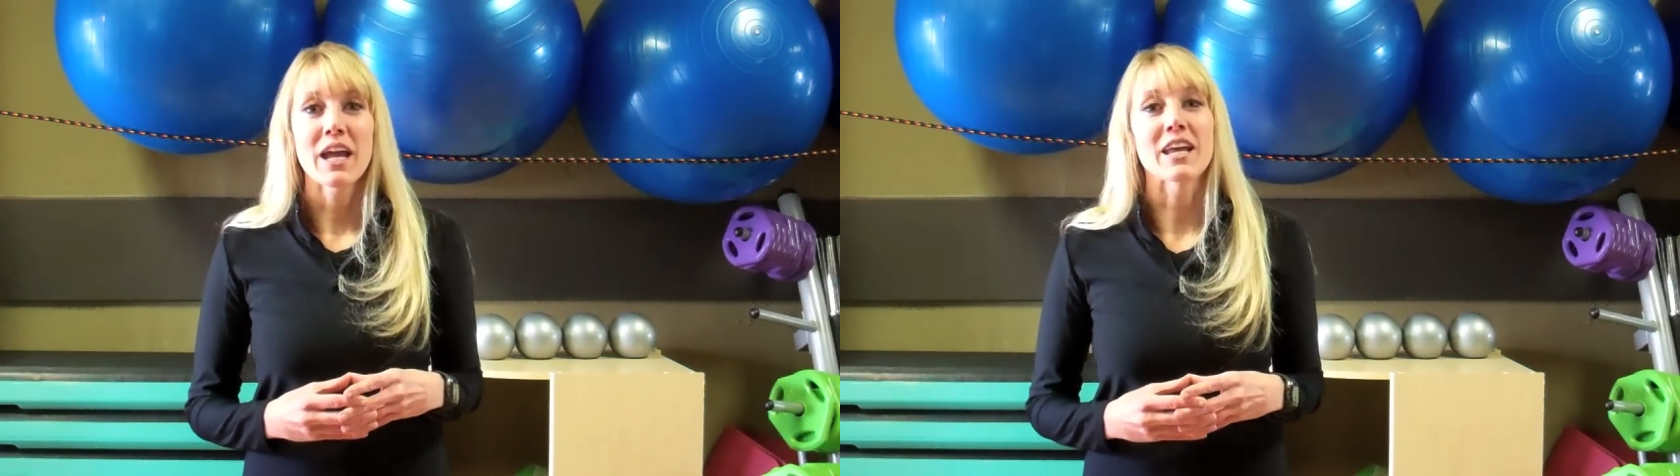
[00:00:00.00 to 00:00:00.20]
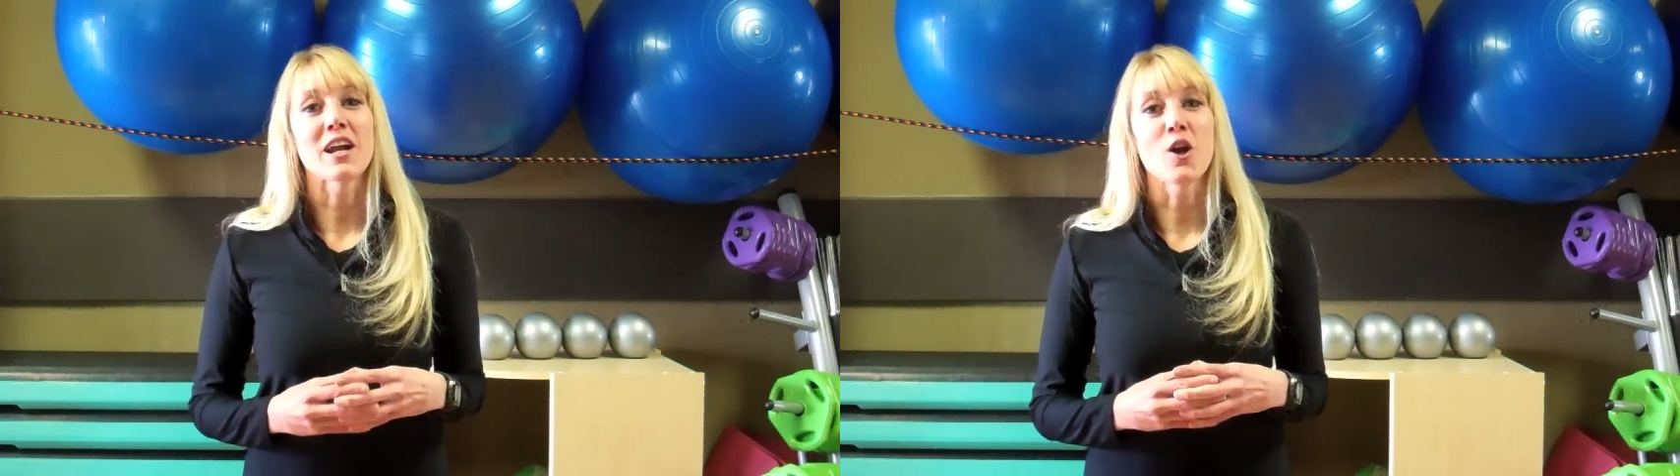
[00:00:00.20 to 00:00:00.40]

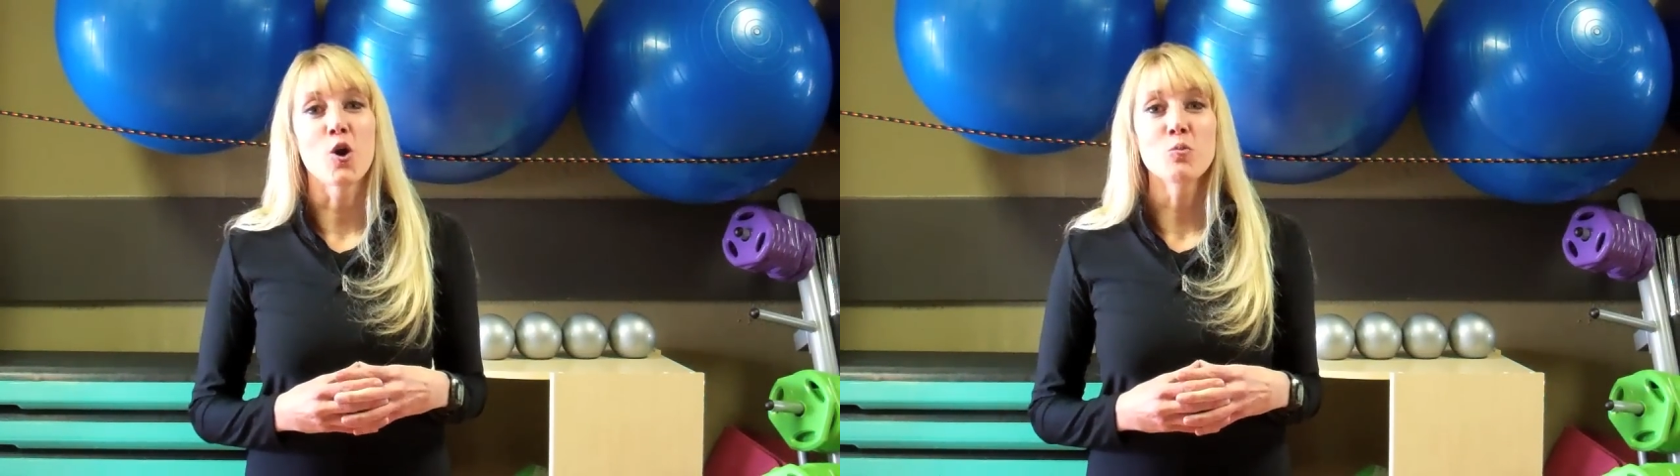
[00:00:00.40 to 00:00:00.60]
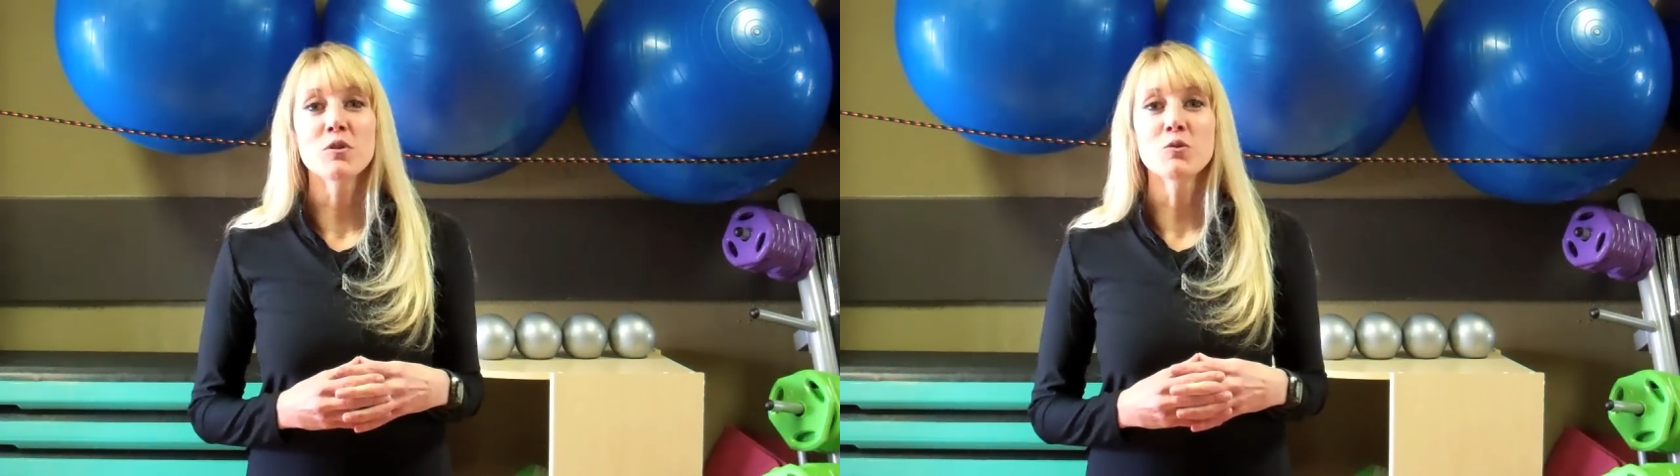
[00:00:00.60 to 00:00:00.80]
and I hope you